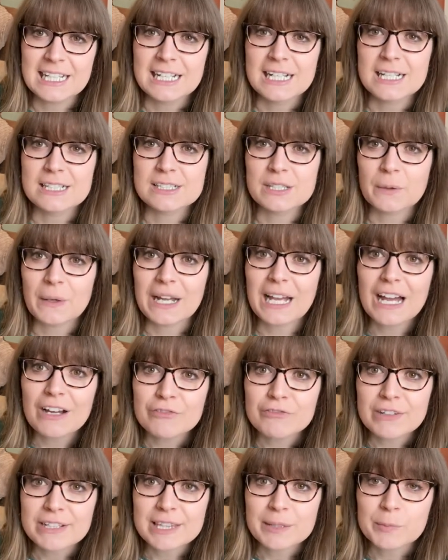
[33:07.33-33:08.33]
So I have
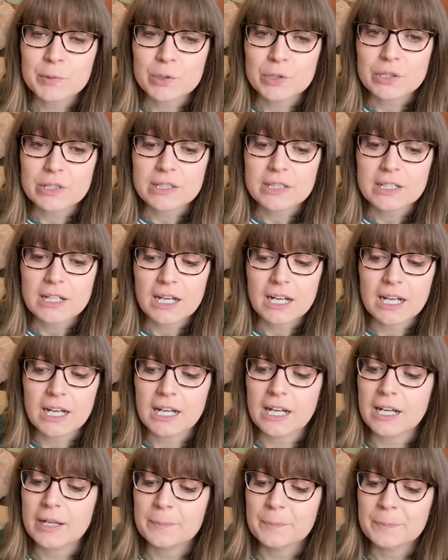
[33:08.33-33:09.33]
read them all.
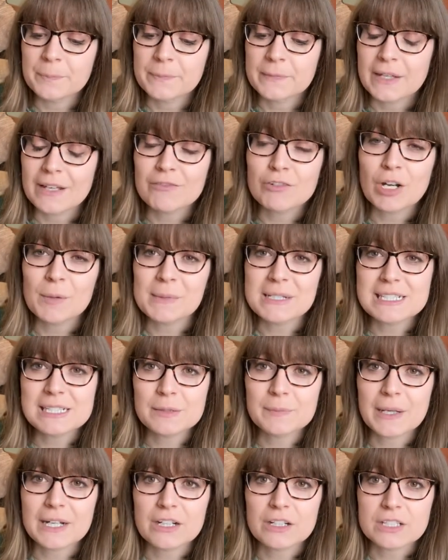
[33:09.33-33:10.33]
I've commented
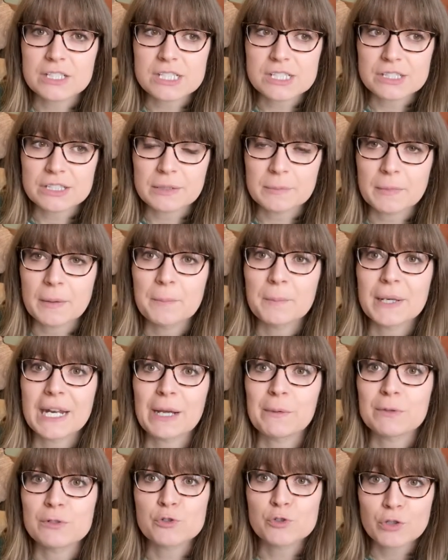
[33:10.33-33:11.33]
back on some, but I
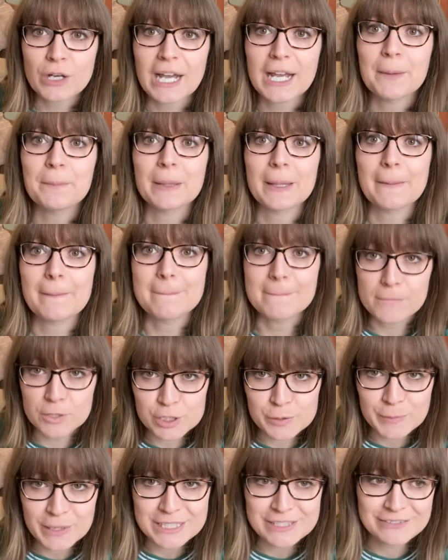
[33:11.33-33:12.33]
will try and be much
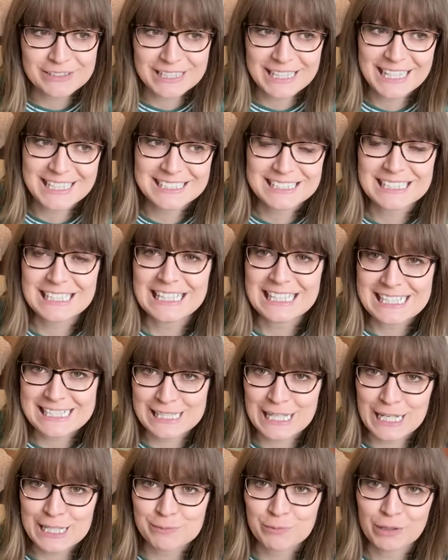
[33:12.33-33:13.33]
better at that this
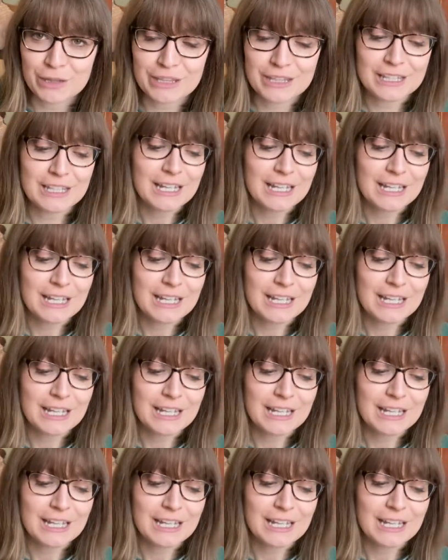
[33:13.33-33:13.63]
next month.